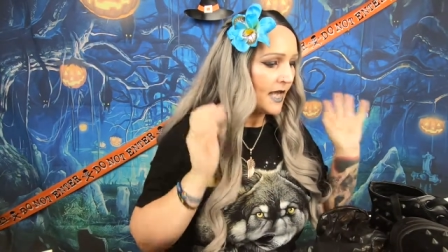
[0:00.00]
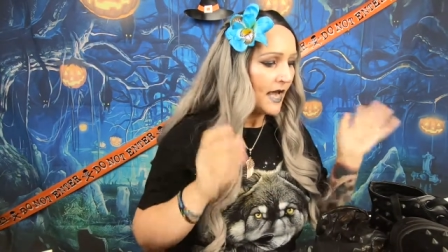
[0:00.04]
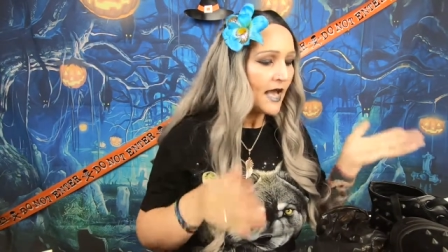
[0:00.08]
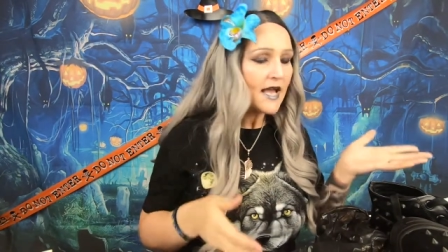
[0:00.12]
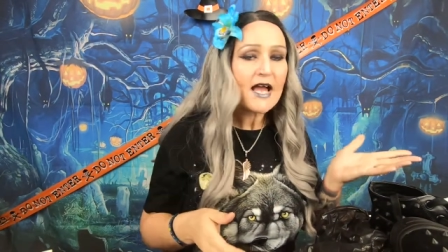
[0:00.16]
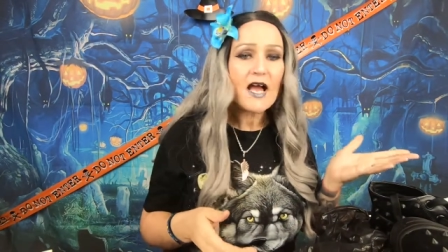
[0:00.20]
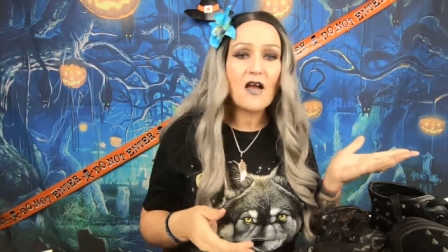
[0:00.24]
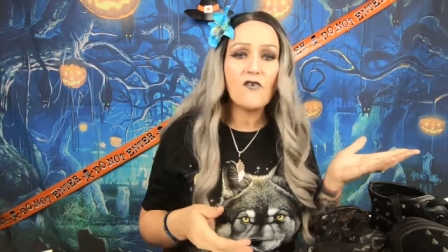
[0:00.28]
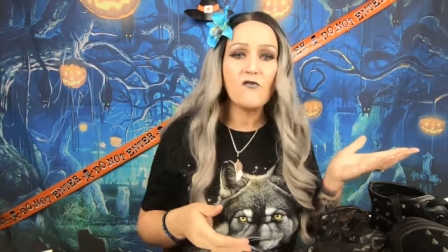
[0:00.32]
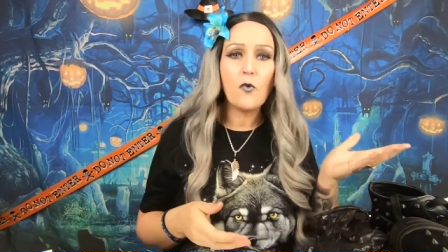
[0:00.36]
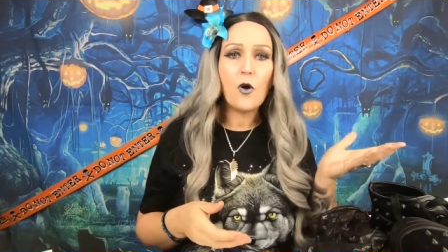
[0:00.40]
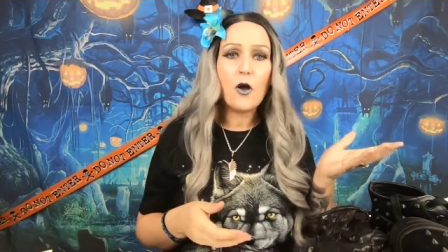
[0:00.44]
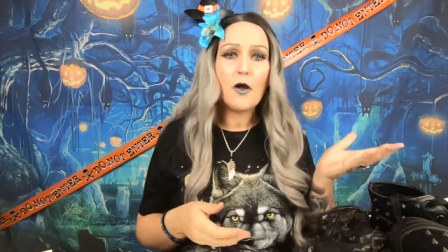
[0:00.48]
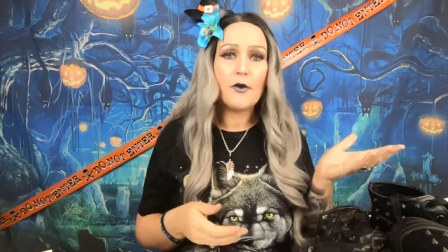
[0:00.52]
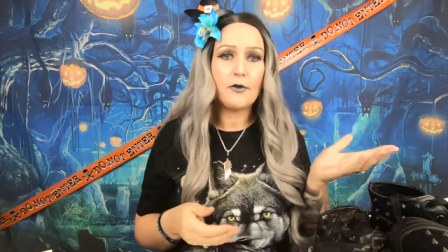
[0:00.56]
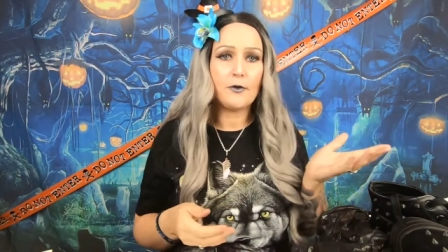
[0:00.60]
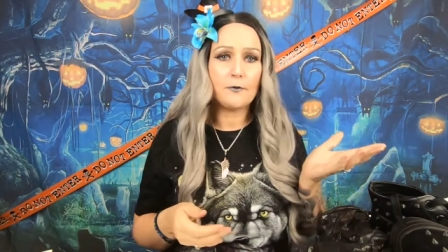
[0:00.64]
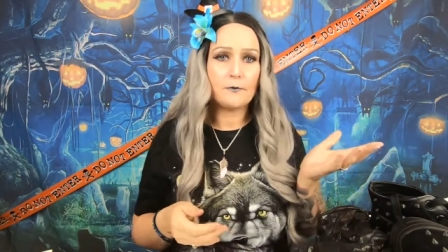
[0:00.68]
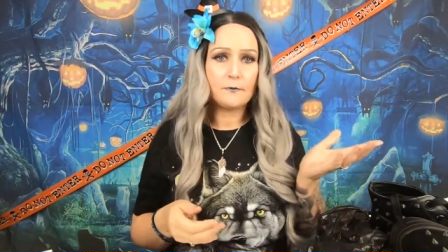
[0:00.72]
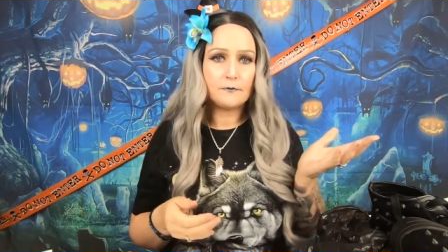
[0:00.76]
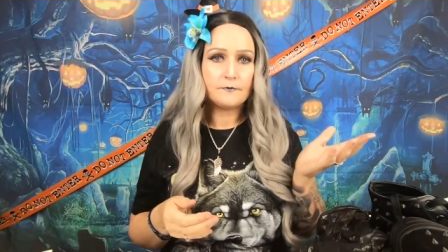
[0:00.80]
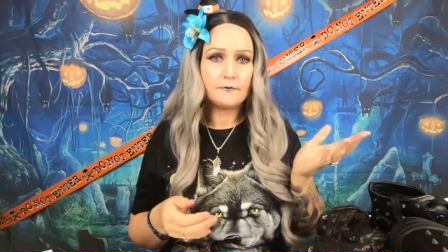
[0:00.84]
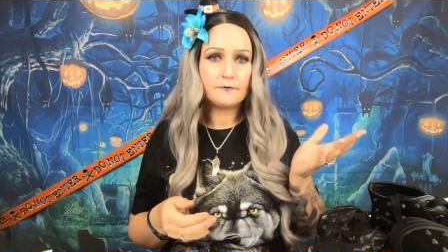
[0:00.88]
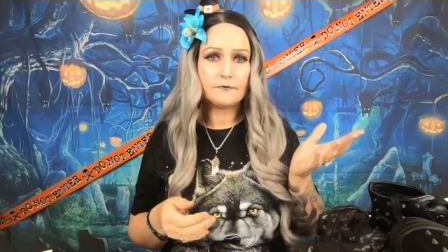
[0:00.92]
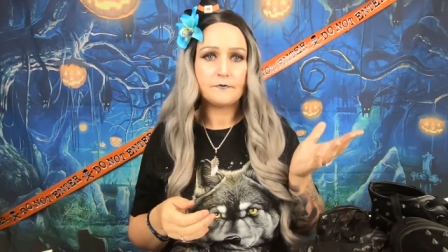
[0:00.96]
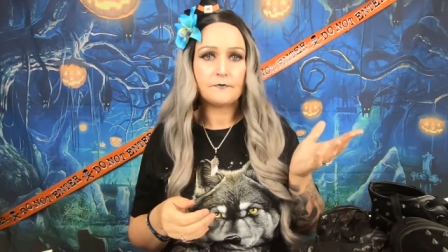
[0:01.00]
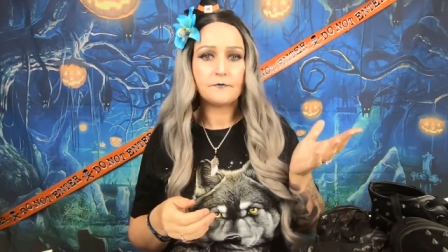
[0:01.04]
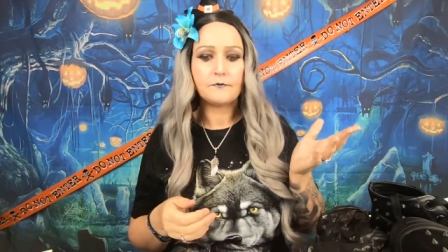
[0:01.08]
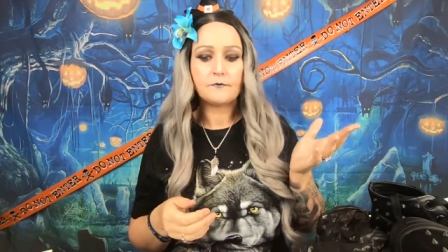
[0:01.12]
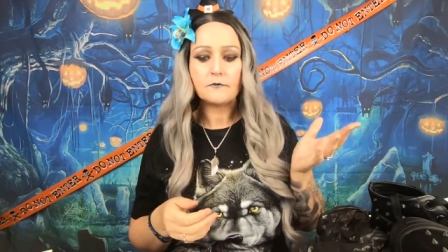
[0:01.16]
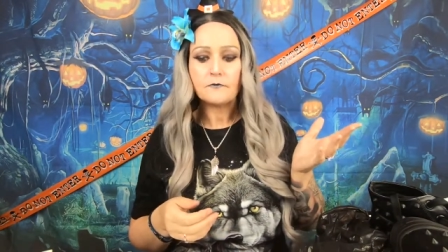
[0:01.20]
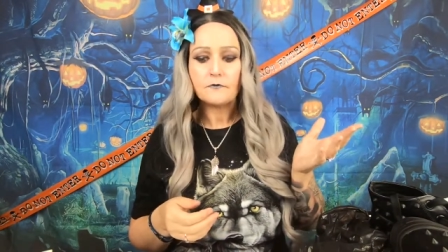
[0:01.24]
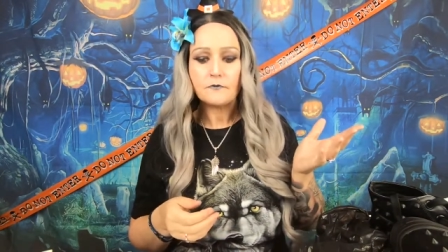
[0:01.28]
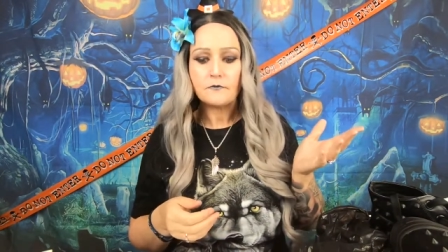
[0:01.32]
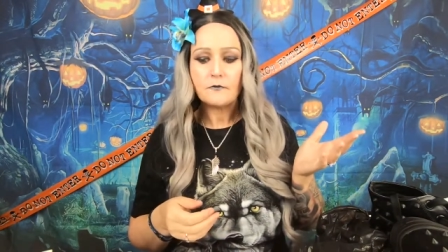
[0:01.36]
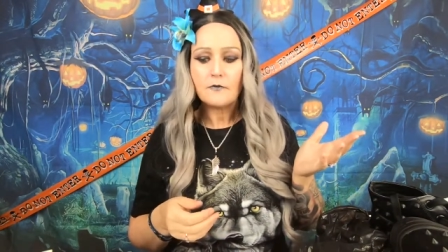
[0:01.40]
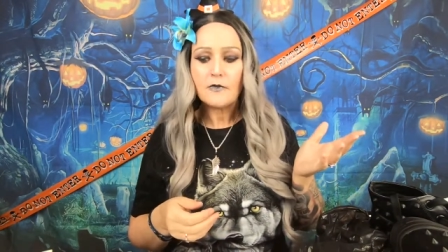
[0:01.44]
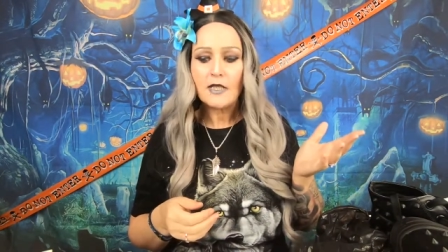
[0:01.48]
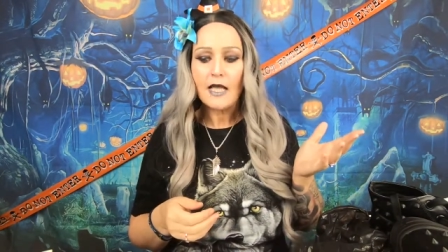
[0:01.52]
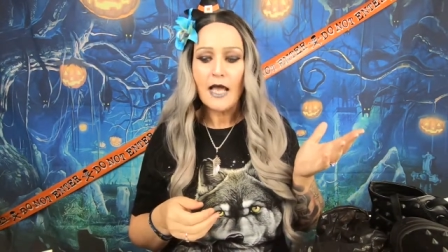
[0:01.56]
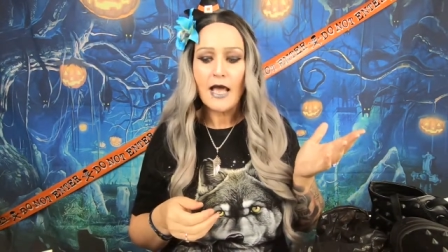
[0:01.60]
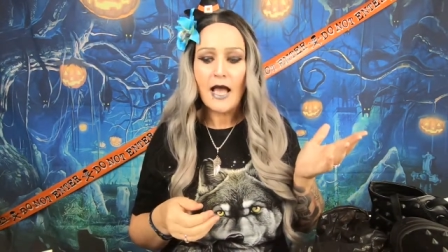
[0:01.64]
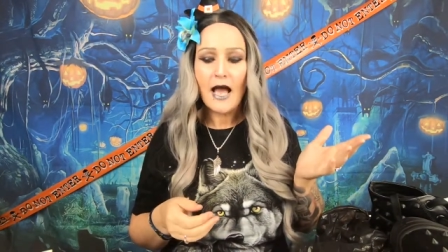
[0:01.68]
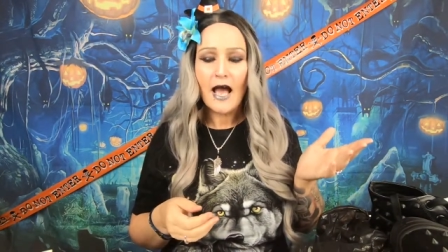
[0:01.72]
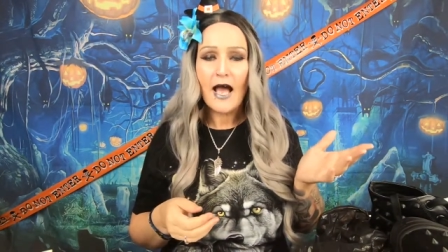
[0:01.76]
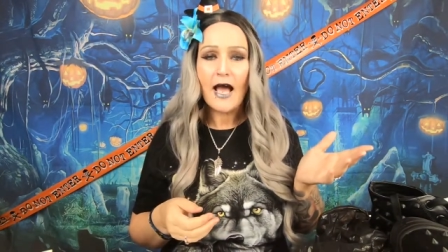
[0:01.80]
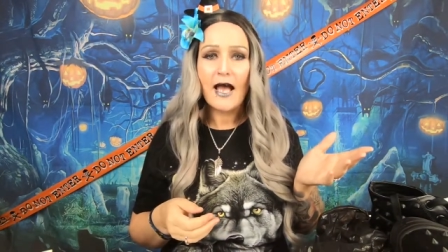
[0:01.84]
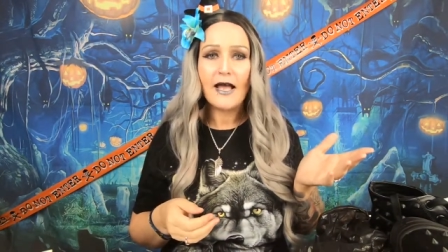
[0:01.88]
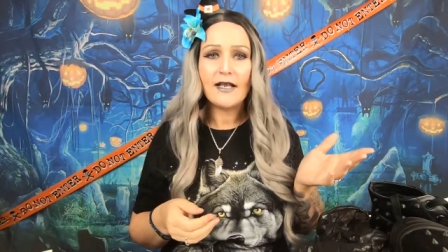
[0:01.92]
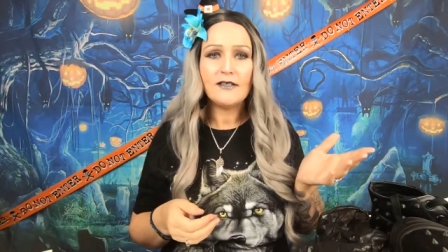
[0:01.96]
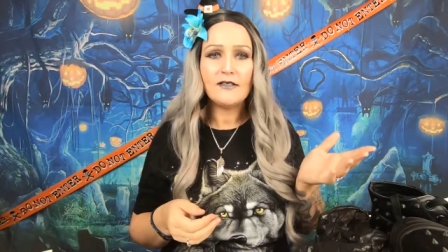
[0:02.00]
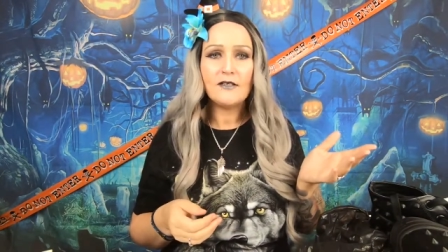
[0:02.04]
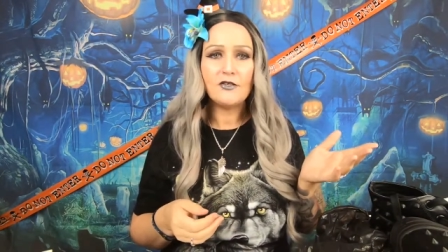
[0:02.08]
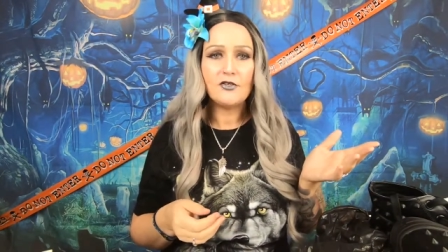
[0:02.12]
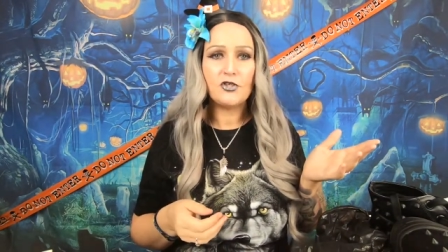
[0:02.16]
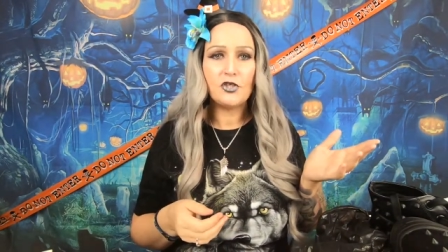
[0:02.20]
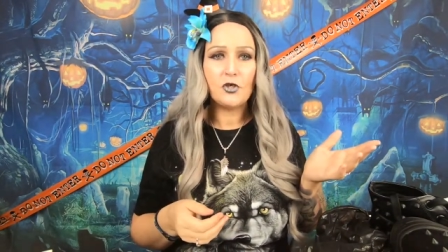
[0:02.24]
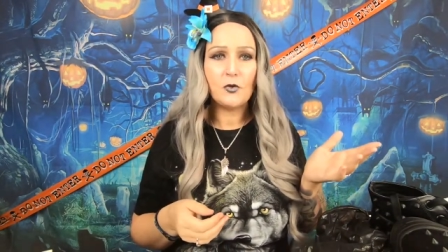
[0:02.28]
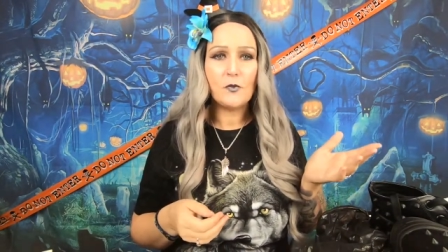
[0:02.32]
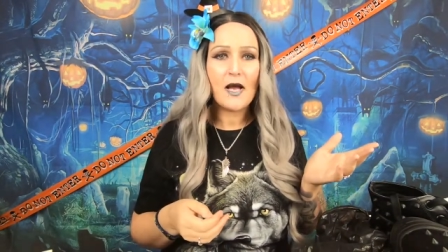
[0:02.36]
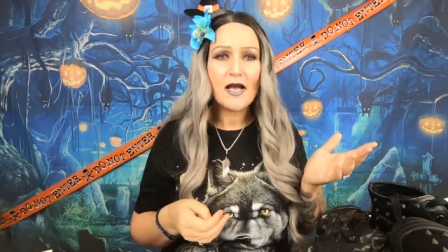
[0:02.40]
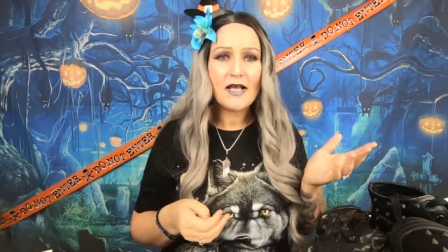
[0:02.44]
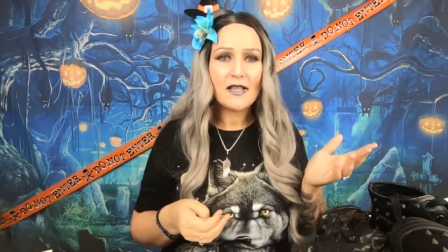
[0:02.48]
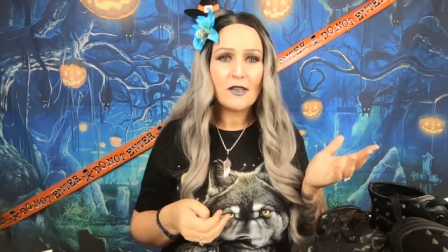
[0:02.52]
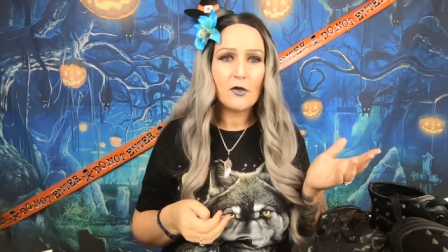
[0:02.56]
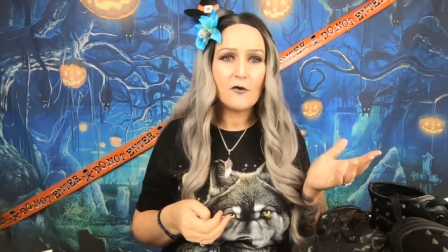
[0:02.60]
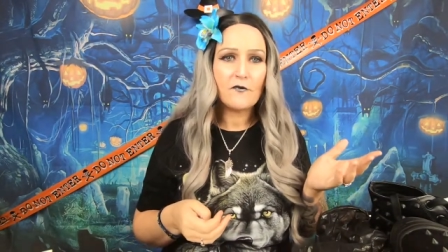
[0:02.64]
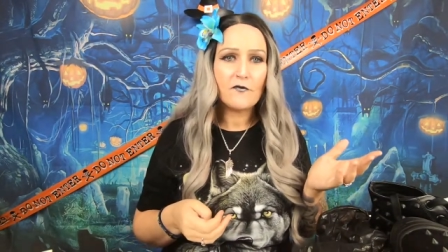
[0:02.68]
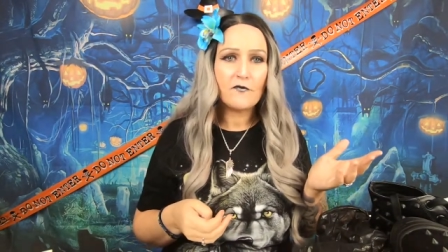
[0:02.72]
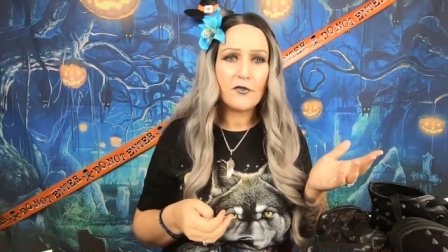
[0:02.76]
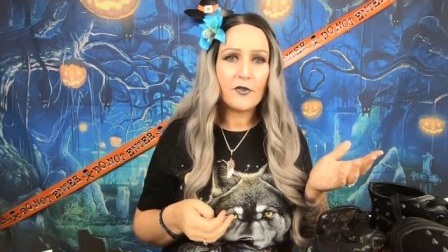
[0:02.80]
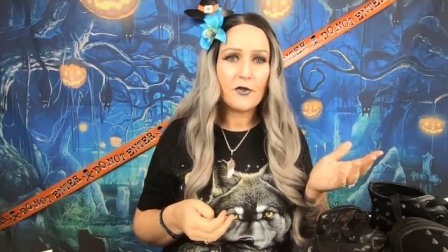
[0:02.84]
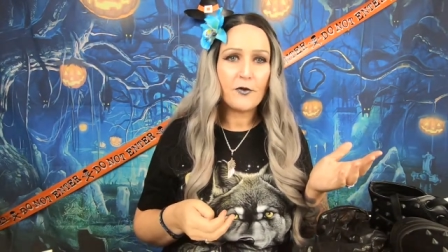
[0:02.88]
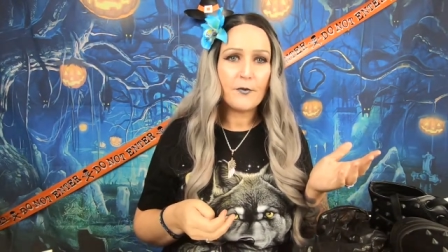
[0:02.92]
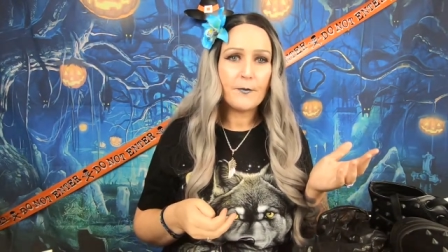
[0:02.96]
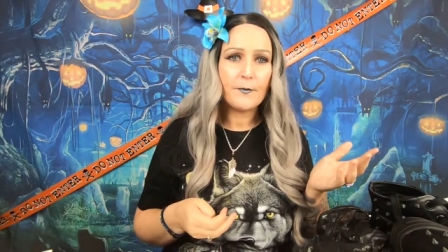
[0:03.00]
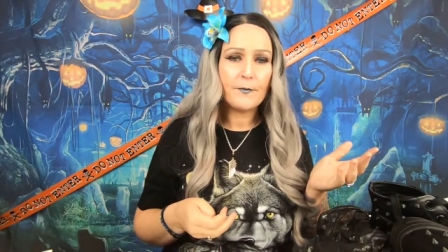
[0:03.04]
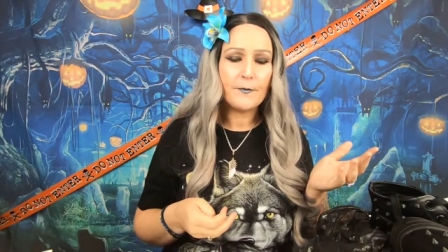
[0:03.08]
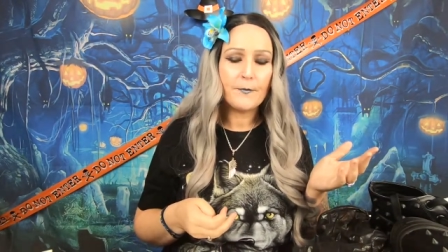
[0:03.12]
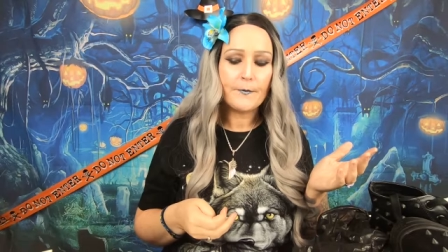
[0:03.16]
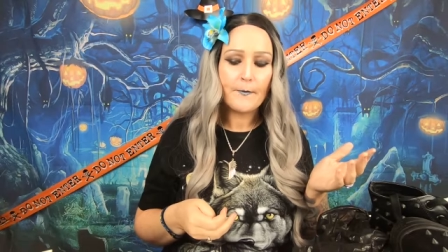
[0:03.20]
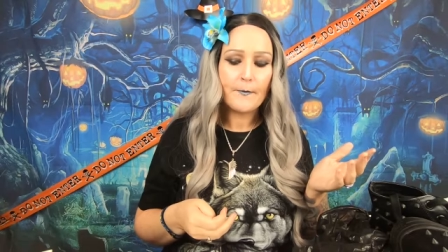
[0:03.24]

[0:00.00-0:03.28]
I have worn them, and do I love them?